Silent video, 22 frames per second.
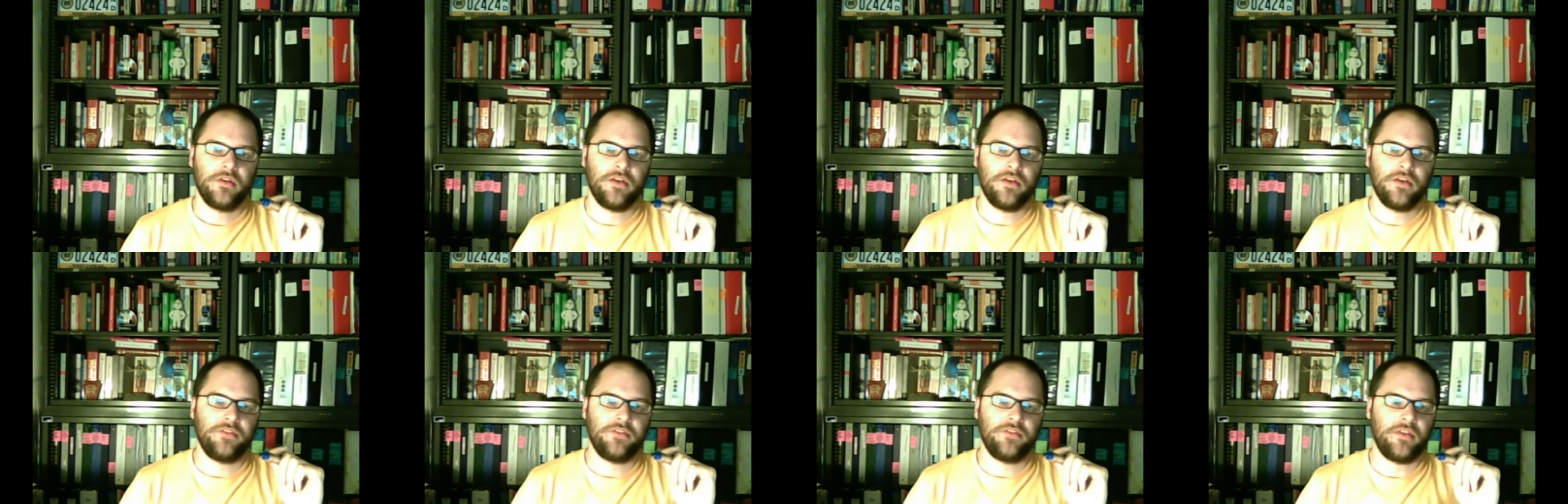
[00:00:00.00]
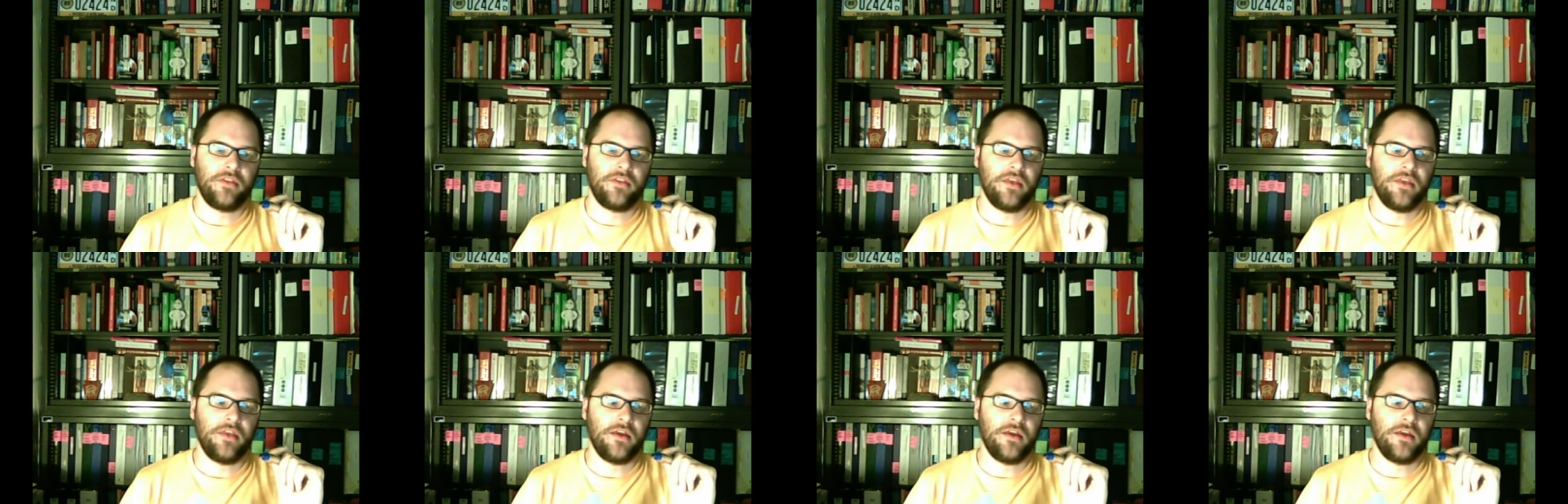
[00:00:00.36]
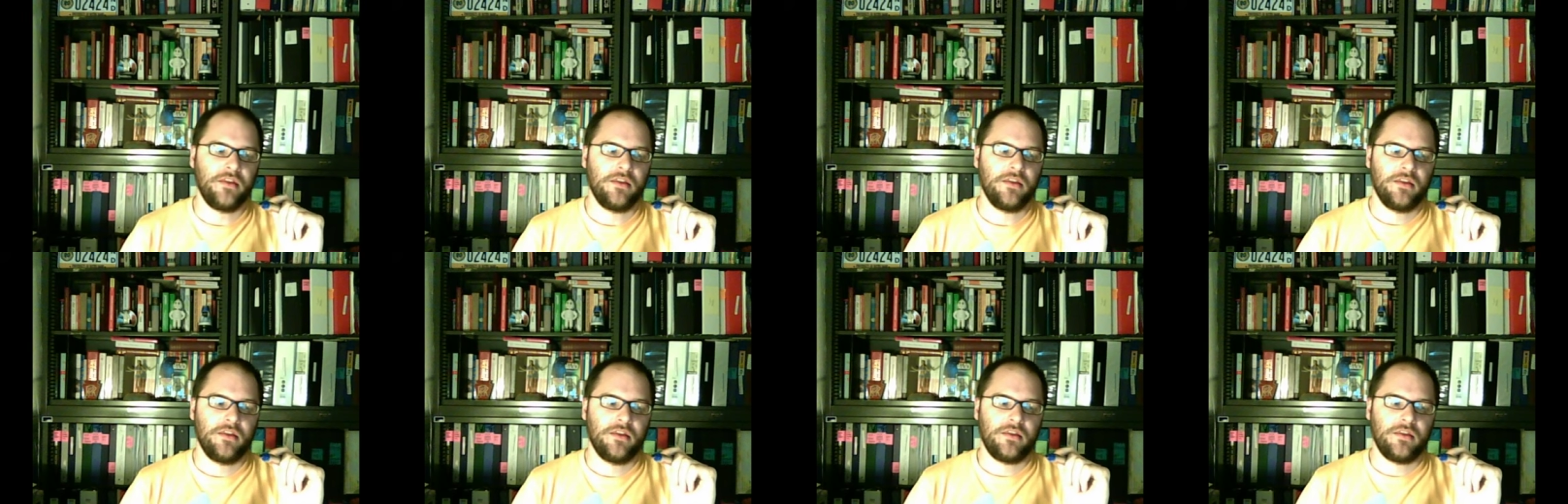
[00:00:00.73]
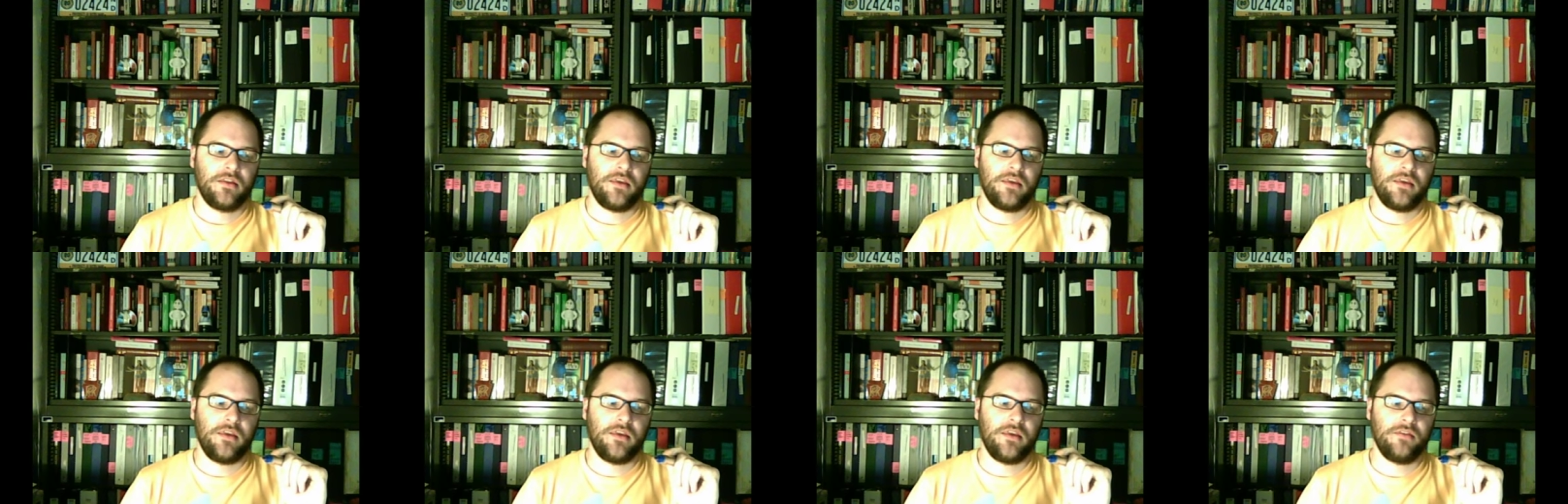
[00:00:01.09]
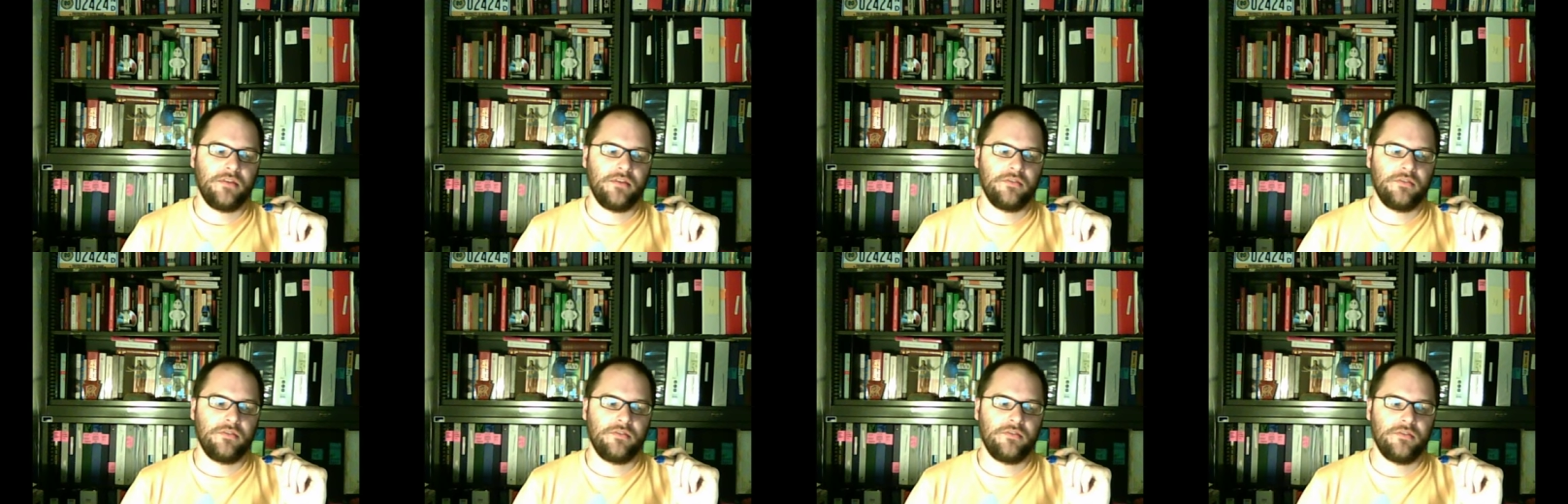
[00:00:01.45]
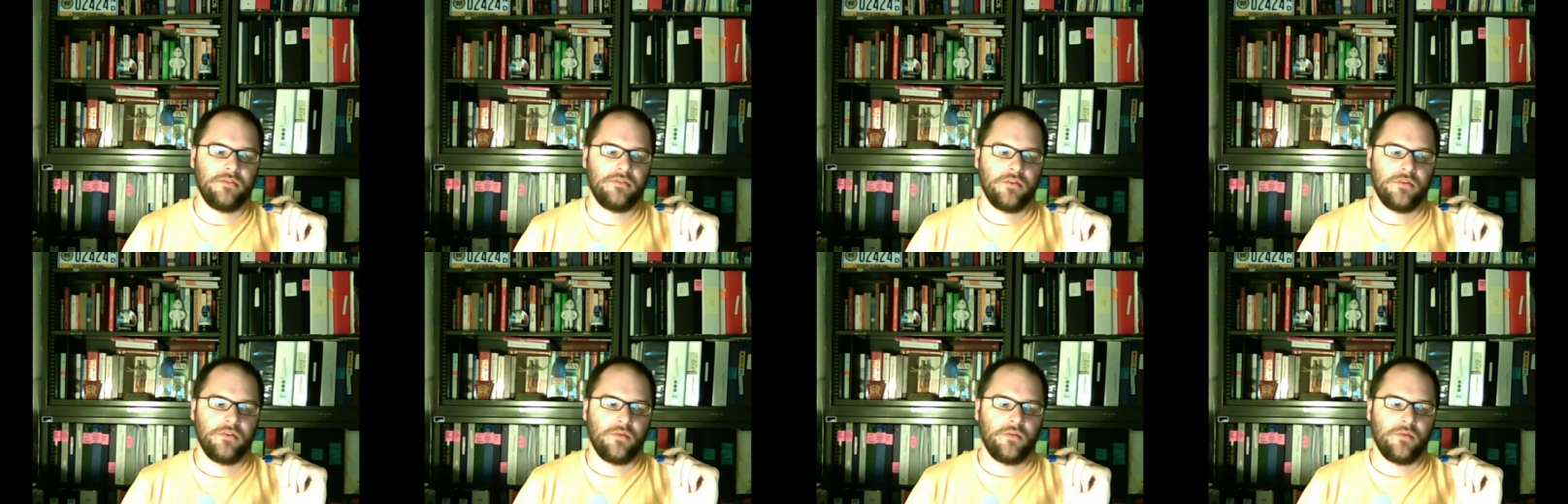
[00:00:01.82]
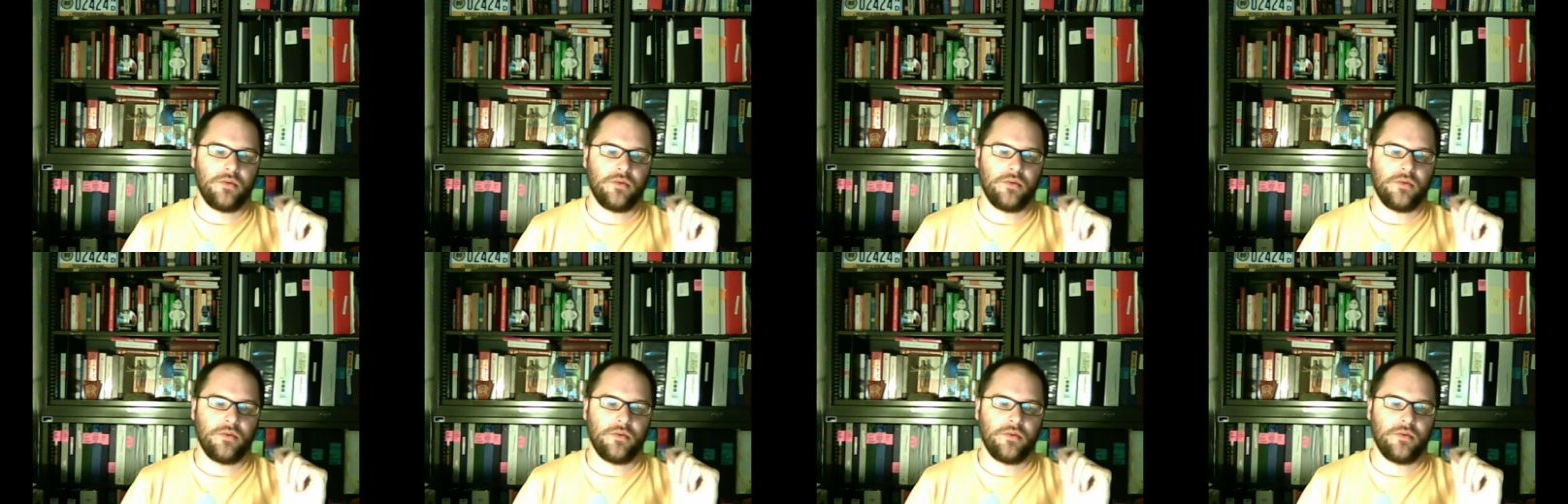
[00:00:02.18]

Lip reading: I said that Keynes,